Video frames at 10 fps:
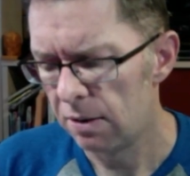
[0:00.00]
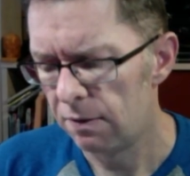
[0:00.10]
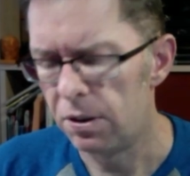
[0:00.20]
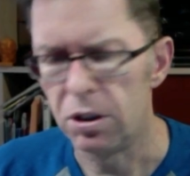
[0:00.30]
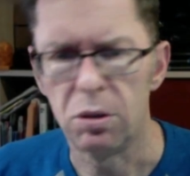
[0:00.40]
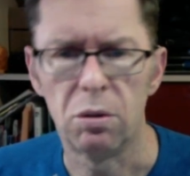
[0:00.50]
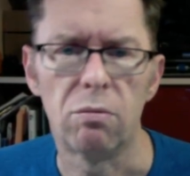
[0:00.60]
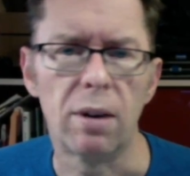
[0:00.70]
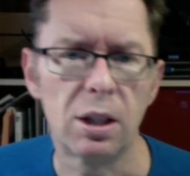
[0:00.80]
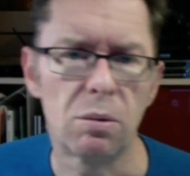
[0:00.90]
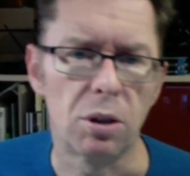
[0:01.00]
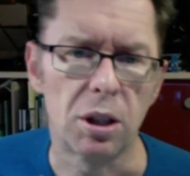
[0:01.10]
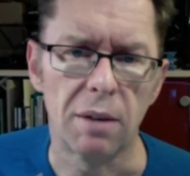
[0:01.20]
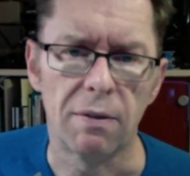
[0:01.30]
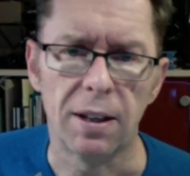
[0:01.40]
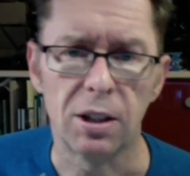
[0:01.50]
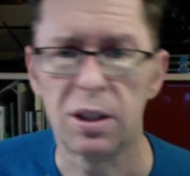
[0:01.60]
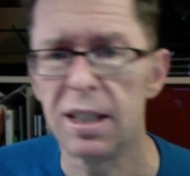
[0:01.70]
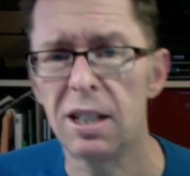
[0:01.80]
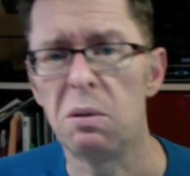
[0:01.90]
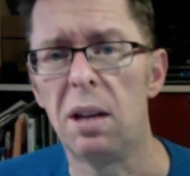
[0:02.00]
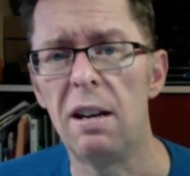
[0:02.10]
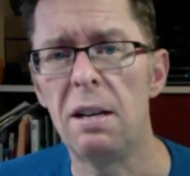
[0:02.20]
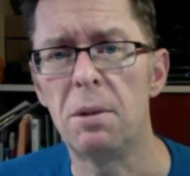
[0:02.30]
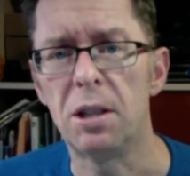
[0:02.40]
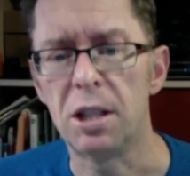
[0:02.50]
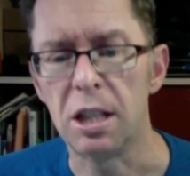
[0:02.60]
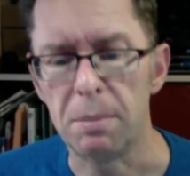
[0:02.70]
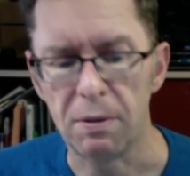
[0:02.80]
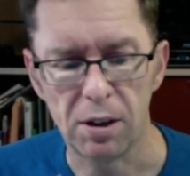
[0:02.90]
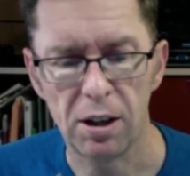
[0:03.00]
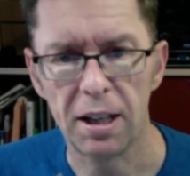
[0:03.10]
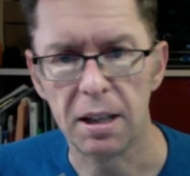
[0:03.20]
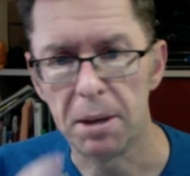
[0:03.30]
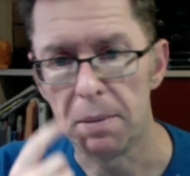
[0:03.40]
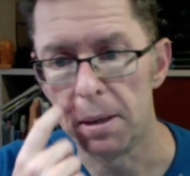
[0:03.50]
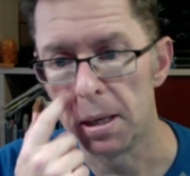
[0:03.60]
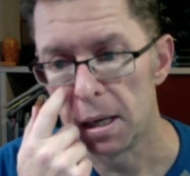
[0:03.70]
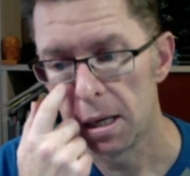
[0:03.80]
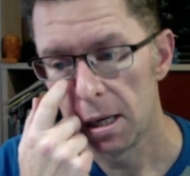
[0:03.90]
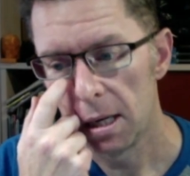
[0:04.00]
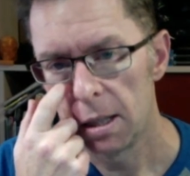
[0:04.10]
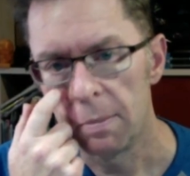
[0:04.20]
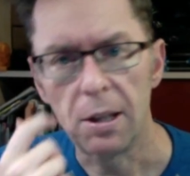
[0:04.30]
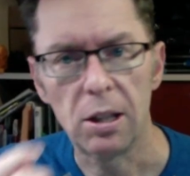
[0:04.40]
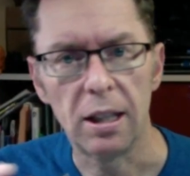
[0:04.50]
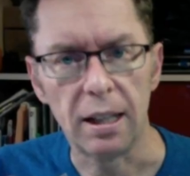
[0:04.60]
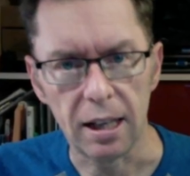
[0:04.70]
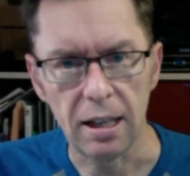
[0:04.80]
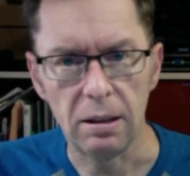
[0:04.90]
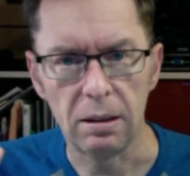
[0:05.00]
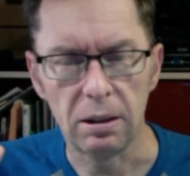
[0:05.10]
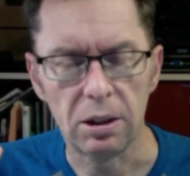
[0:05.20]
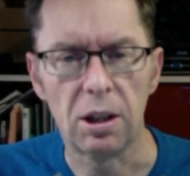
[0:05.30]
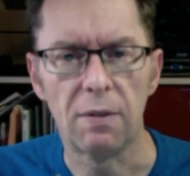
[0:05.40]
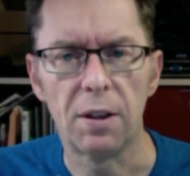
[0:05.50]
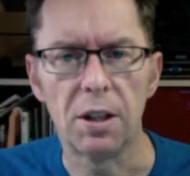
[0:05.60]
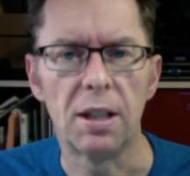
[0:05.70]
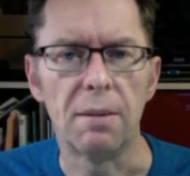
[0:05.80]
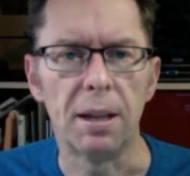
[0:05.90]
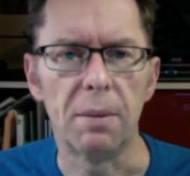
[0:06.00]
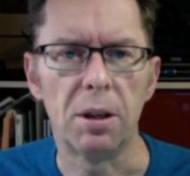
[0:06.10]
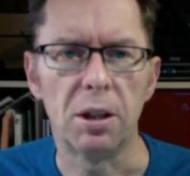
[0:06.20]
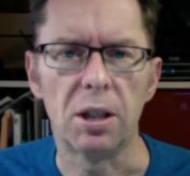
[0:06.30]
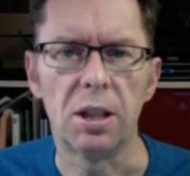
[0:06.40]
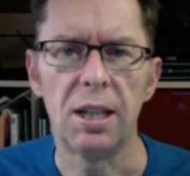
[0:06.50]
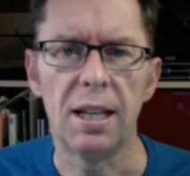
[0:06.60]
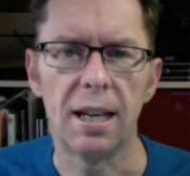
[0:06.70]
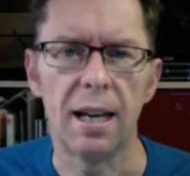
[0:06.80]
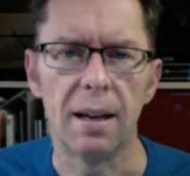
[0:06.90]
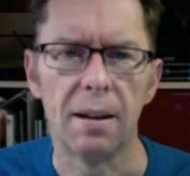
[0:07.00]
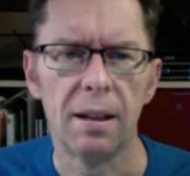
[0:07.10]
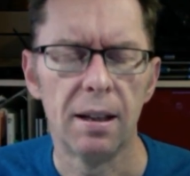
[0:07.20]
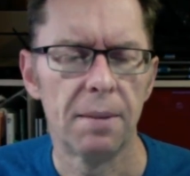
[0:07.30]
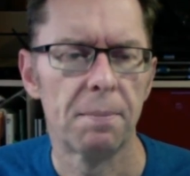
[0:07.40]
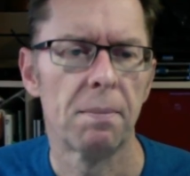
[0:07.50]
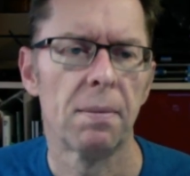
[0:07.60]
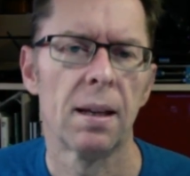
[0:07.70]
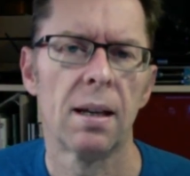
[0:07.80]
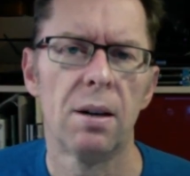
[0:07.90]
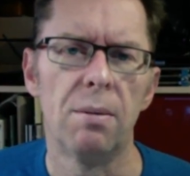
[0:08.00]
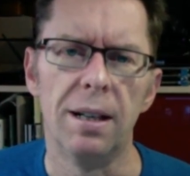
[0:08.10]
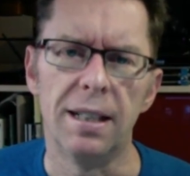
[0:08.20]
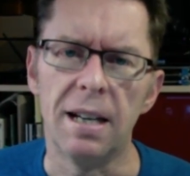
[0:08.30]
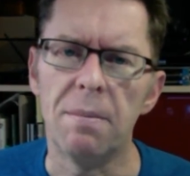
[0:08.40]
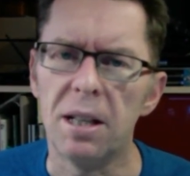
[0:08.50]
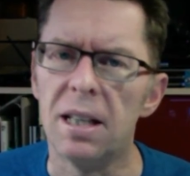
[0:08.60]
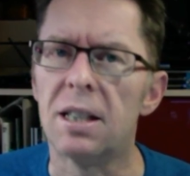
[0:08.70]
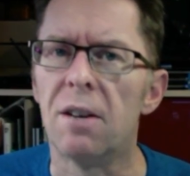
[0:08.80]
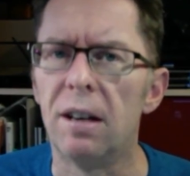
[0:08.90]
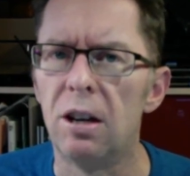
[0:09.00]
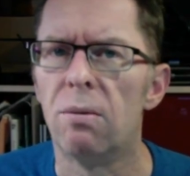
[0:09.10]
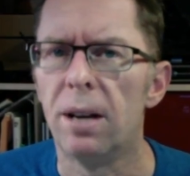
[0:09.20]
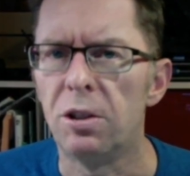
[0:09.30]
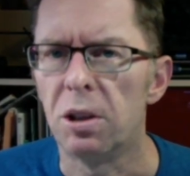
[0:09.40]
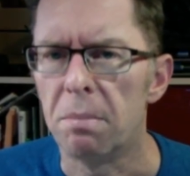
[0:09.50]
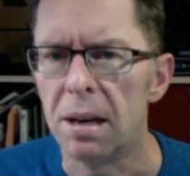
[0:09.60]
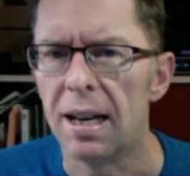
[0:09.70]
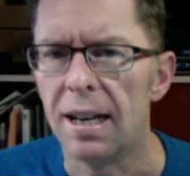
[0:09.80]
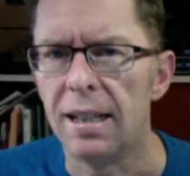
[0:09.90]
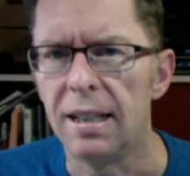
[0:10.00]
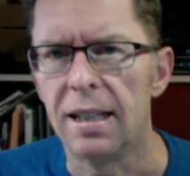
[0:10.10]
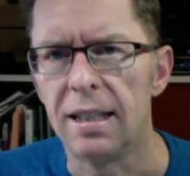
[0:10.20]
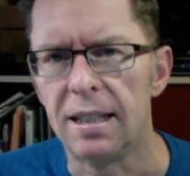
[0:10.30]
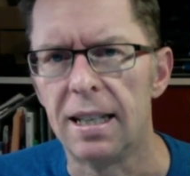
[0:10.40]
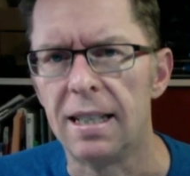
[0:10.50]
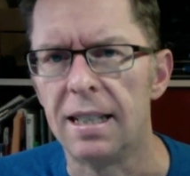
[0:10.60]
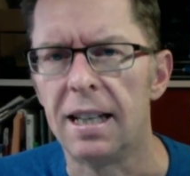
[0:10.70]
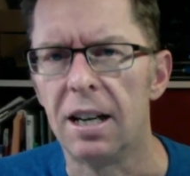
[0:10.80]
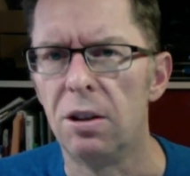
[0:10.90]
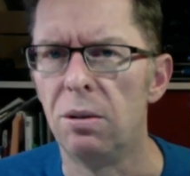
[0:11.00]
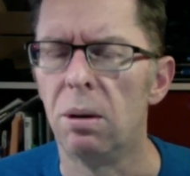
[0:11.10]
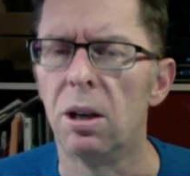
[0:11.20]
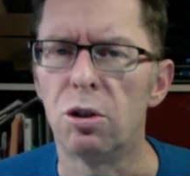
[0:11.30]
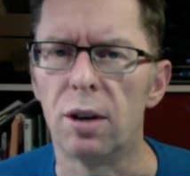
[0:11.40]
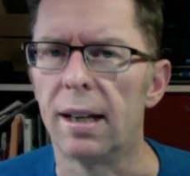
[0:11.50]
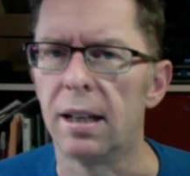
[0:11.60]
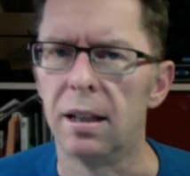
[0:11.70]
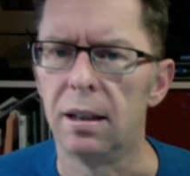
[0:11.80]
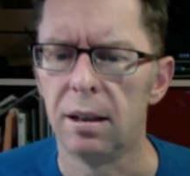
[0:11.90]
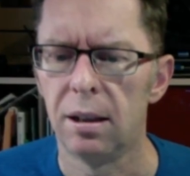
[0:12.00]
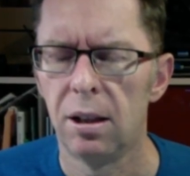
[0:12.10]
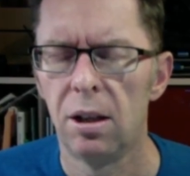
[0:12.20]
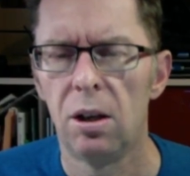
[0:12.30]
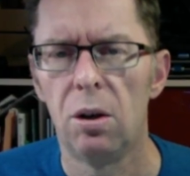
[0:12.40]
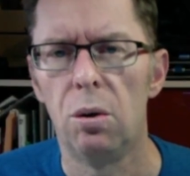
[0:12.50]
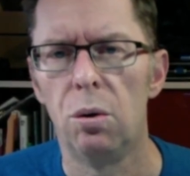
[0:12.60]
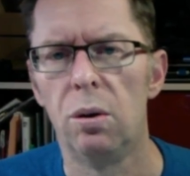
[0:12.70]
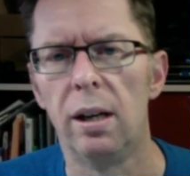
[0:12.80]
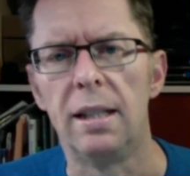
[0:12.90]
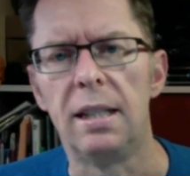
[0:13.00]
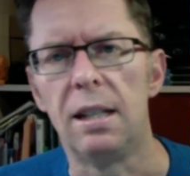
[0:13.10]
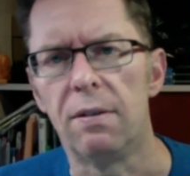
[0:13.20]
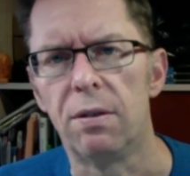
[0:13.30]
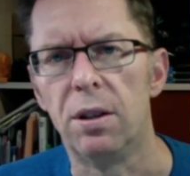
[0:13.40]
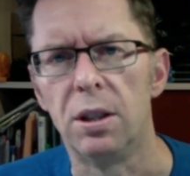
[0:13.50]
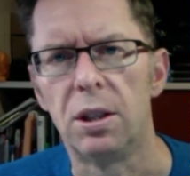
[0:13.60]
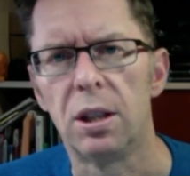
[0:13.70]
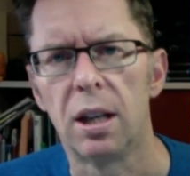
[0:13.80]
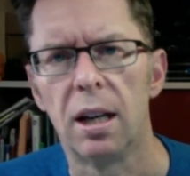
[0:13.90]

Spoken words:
the sort of race quad type things, because that's all anybody seems to be flying at the moment, especially in Diversity where they want to just sit there. Whereas anybody that's going long range on a plane has tended to go a tracker or a different